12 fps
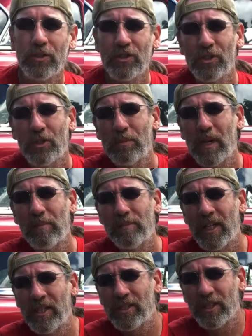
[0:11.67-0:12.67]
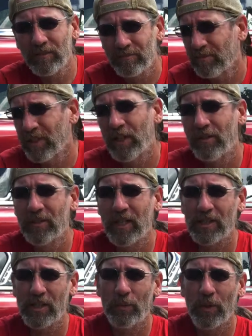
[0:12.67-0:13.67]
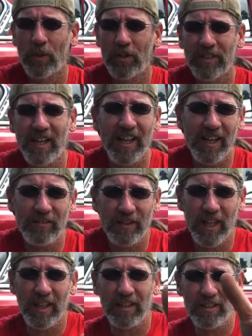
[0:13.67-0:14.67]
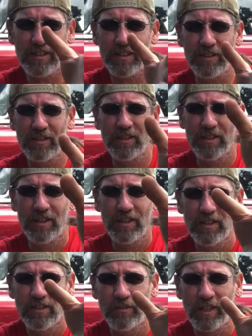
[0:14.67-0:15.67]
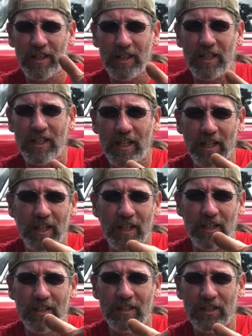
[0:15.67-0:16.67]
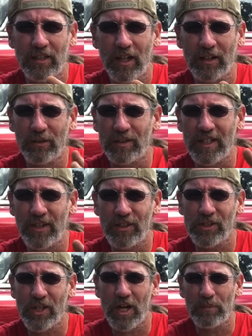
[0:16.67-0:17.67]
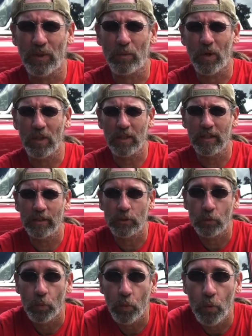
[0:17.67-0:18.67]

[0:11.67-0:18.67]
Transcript: Soda pop tasting. You know, that's how we roll. Yeah, we got the telescopic walleye. Just,